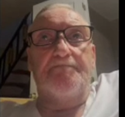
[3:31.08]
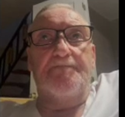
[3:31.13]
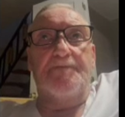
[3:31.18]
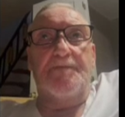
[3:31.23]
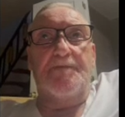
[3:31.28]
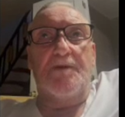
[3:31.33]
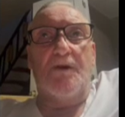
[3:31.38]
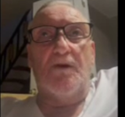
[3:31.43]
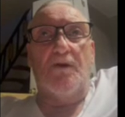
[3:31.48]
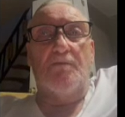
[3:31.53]

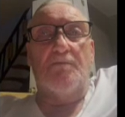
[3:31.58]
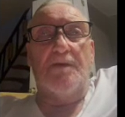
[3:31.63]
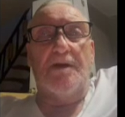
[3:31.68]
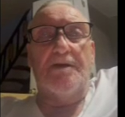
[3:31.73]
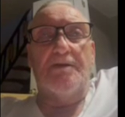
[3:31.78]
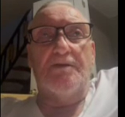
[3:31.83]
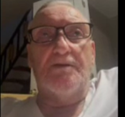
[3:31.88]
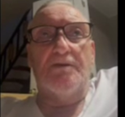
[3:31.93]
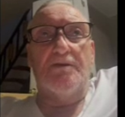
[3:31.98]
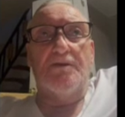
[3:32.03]
got on my
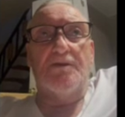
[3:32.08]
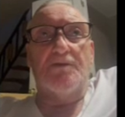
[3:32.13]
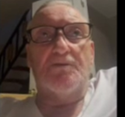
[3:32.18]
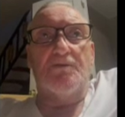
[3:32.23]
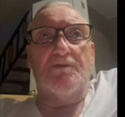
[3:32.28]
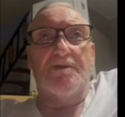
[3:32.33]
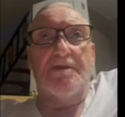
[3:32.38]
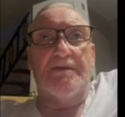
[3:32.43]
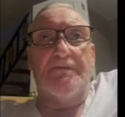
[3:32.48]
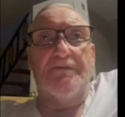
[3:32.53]
nerves
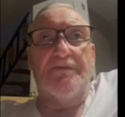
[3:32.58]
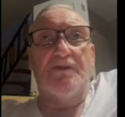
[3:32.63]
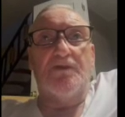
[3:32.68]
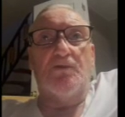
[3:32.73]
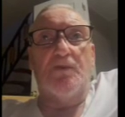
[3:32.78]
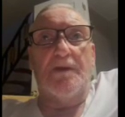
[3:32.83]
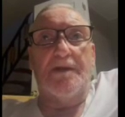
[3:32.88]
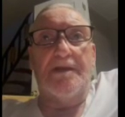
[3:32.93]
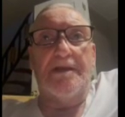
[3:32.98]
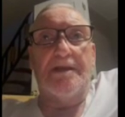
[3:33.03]
was every
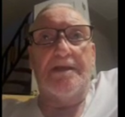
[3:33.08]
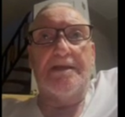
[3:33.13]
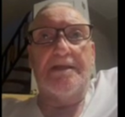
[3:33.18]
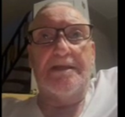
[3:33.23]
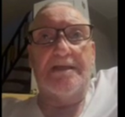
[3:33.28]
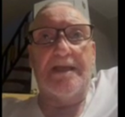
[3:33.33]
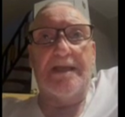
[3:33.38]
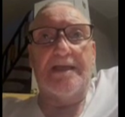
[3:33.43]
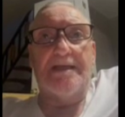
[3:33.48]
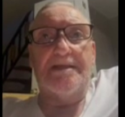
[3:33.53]

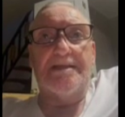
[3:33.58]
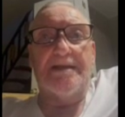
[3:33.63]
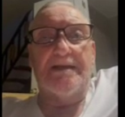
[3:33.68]
28 days,